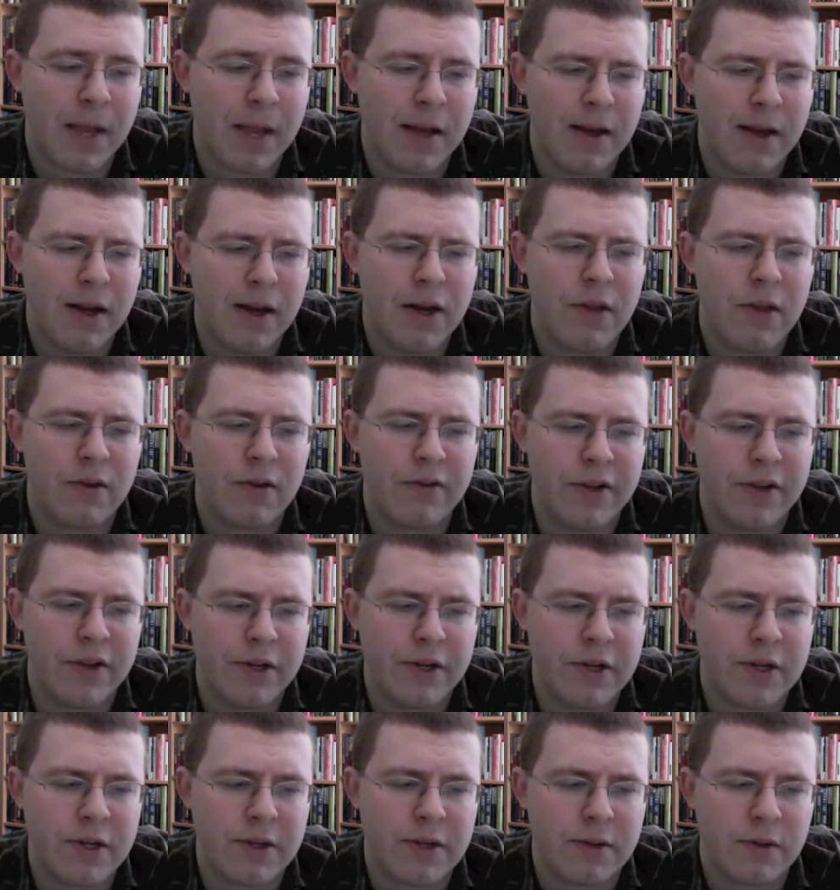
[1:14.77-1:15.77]
Another
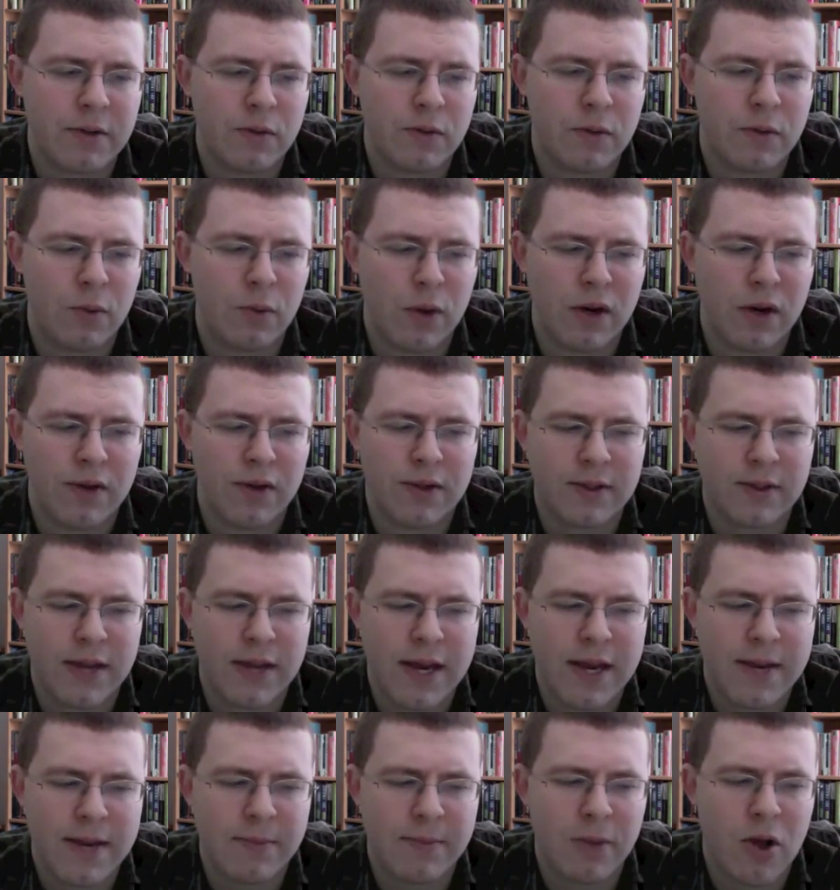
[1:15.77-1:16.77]
figure, wearing the
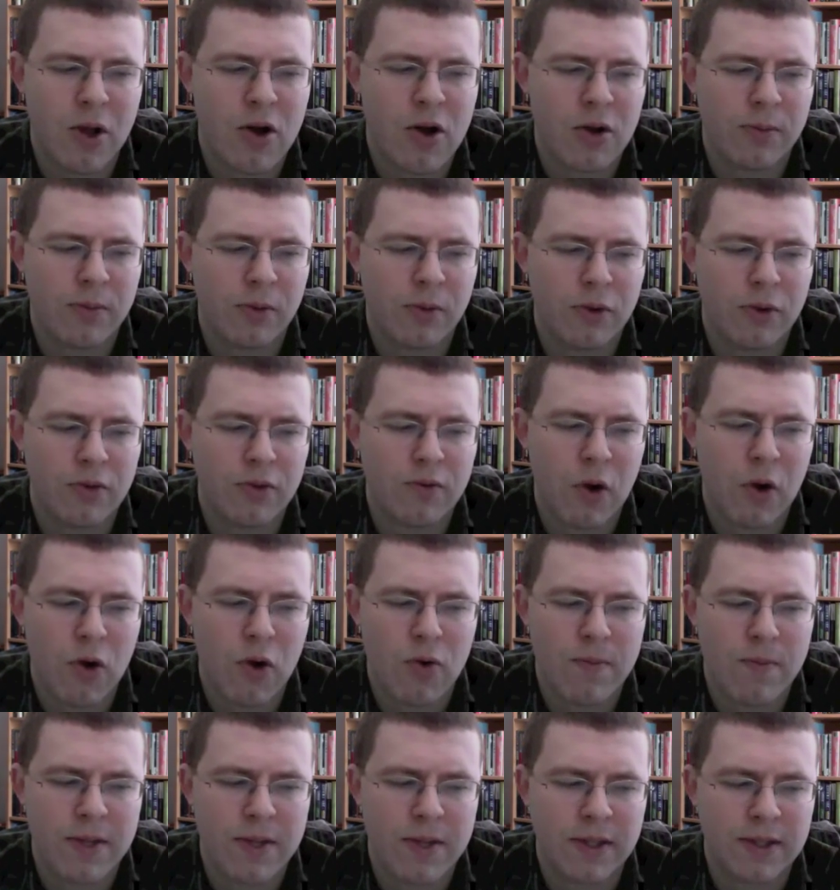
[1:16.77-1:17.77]
same long blue
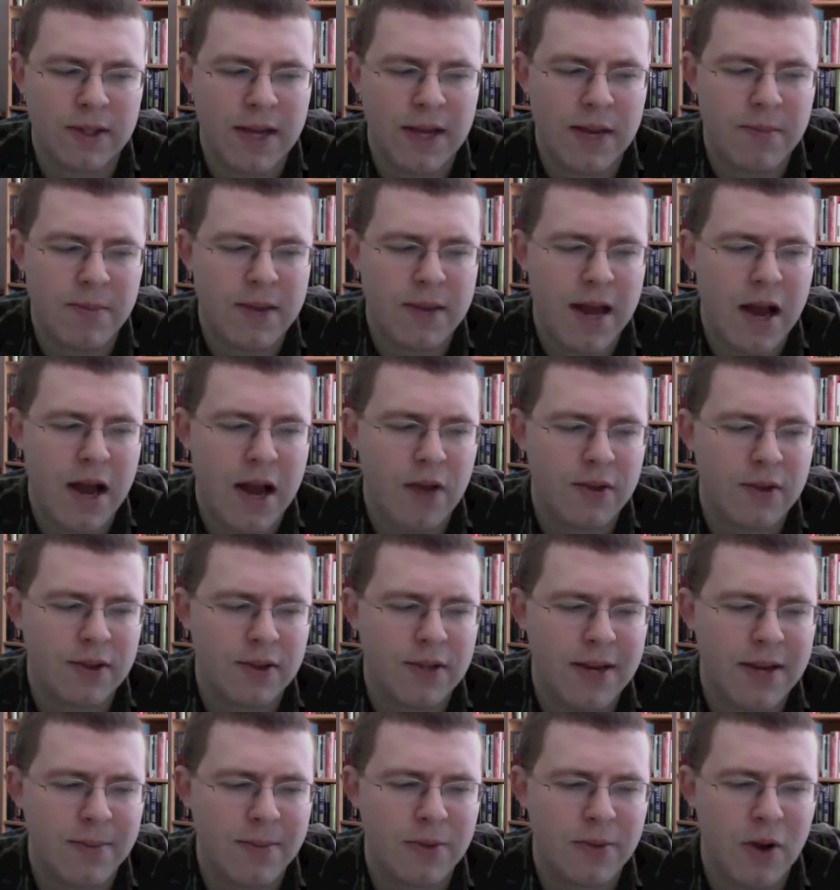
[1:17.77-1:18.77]
robe, the same cowl, the
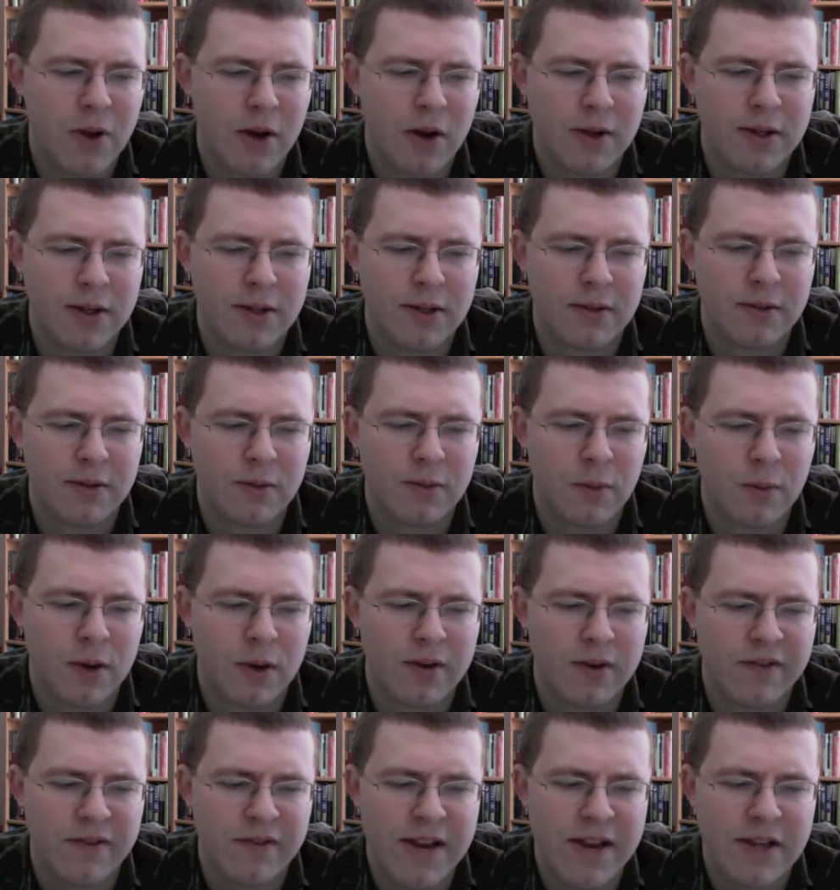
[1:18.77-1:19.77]
same darkness, where
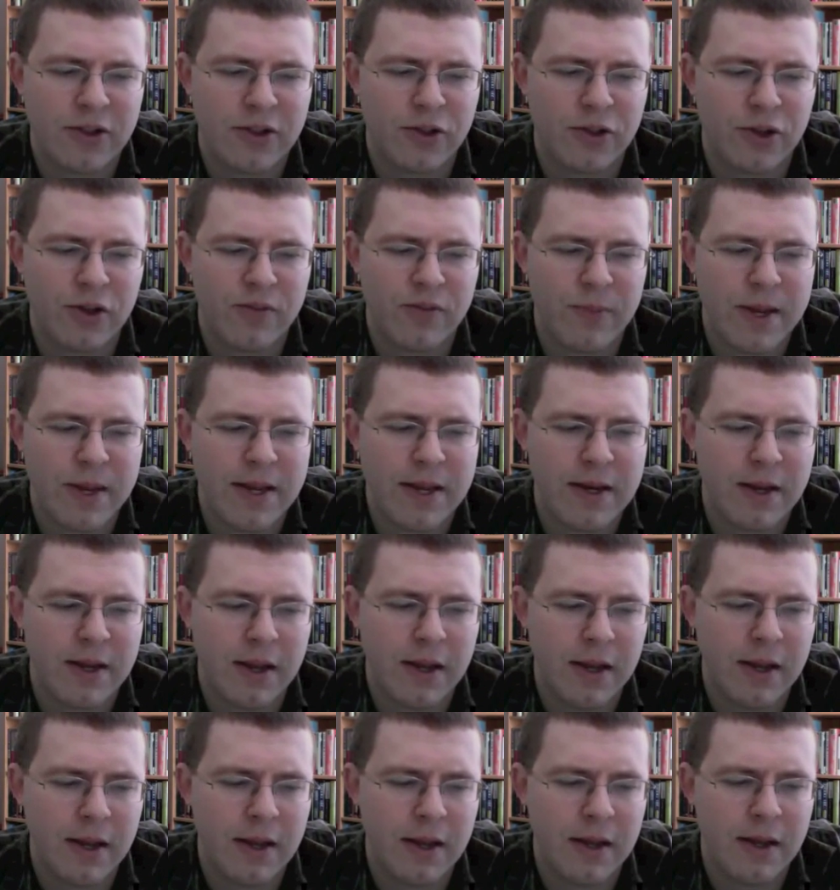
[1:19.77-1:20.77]
a face should have been,
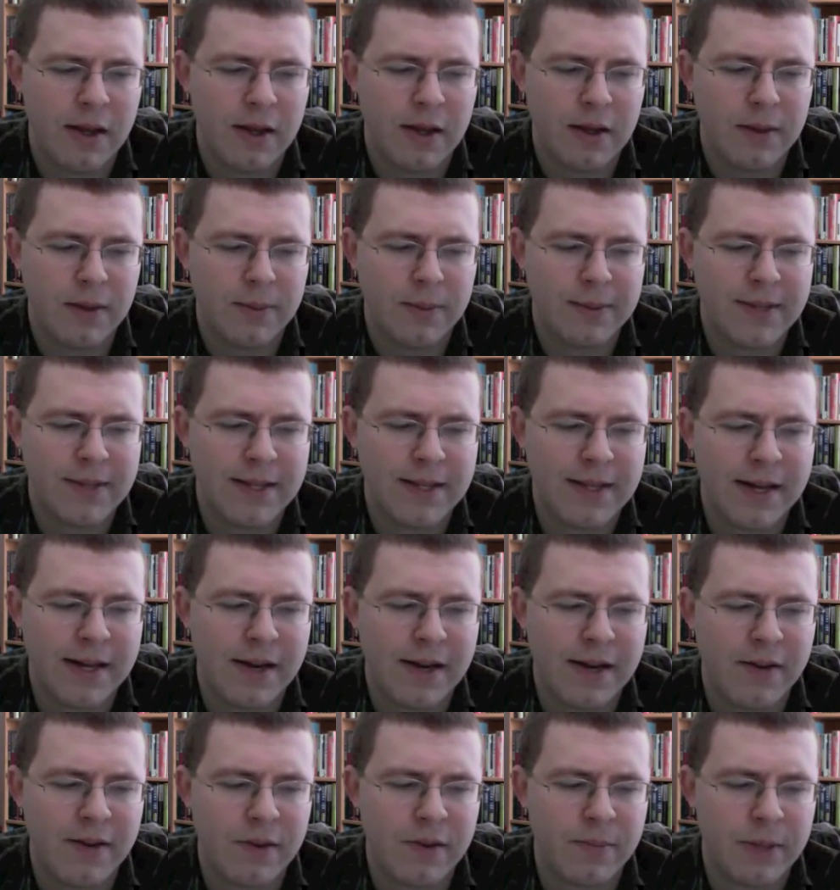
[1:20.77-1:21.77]
was at the
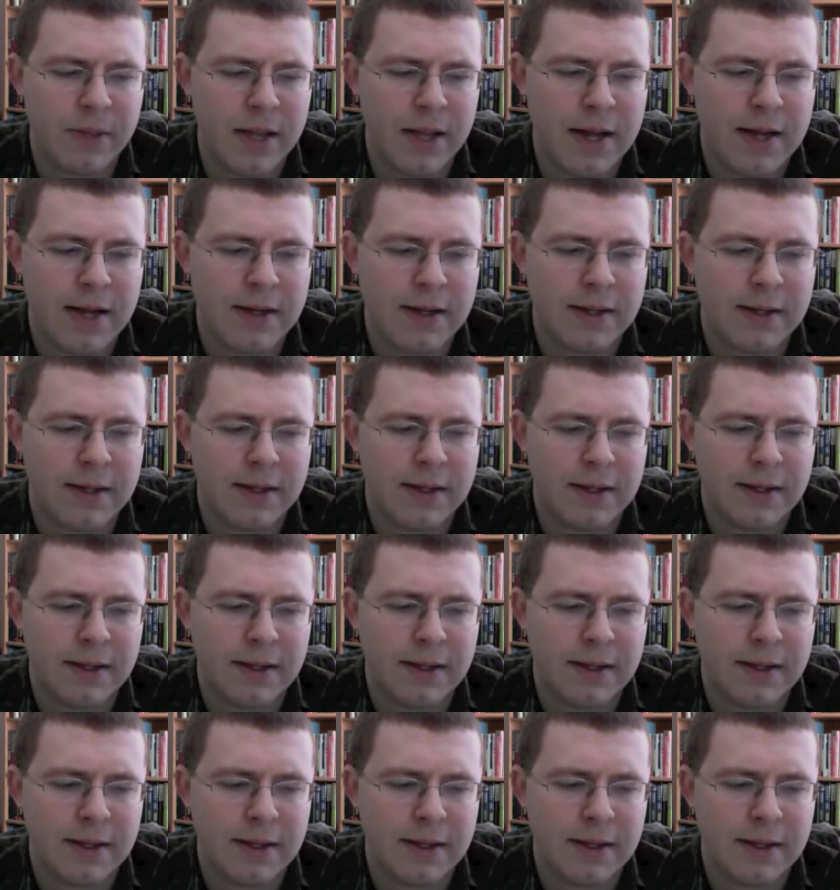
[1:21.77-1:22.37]
end of the block.